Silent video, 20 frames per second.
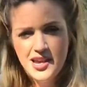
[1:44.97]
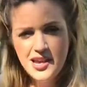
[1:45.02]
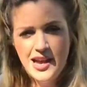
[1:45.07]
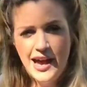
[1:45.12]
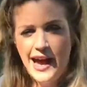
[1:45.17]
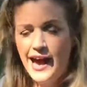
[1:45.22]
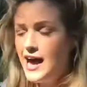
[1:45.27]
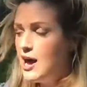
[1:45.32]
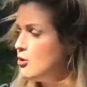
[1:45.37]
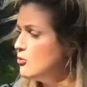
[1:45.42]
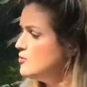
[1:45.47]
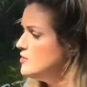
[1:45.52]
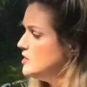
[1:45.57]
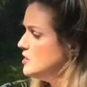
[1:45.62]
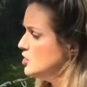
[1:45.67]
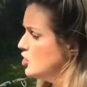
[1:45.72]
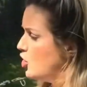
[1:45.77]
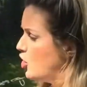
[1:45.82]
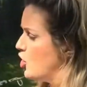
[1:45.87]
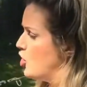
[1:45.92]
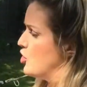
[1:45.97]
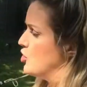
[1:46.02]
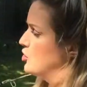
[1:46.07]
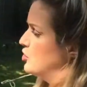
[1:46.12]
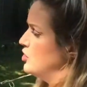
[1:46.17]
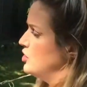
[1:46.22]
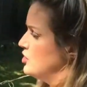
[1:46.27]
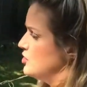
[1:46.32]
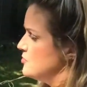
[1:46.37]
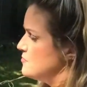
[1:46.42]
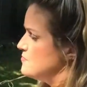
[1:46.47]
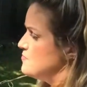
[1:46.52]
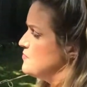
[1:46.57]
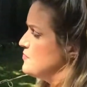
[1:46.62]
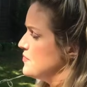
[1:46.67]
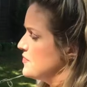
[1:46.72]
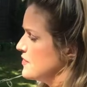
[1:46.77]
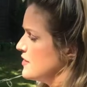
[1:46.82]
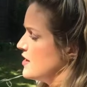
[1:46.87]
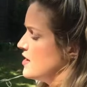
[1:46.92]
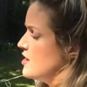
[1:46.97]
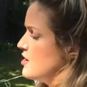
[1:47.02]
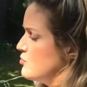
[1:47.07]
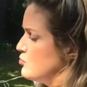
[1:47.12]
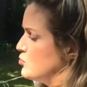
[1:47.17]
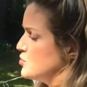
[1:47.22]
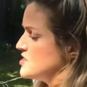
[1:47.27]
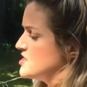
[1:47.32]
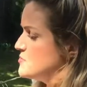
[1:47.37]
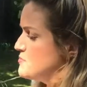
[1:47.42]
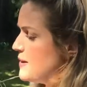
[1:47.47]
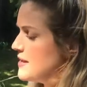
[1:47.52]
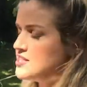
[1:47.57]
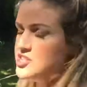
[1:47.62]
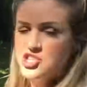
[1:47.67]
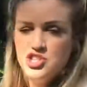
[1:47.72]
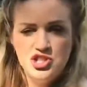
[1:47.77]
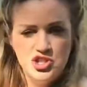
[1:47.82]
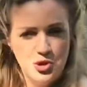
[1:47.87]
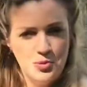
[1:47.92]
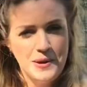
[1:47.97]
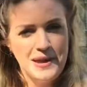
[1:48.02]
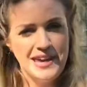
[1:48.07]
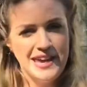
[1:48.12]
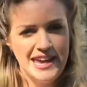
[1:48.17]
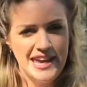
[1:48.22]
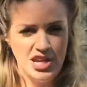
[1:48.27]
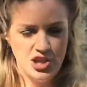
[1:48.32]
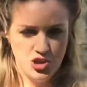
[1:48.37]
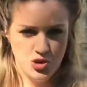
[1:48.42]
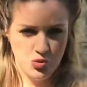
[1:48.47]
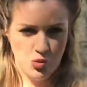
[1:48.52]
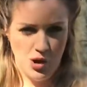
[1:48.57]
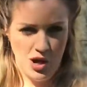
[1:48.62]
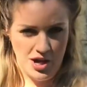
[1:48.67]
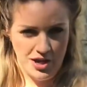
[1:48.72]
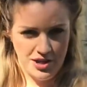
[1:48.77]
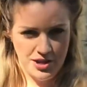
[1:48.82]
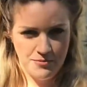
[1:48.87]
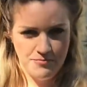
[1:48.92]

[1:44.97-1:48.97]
how long was spent doing each one.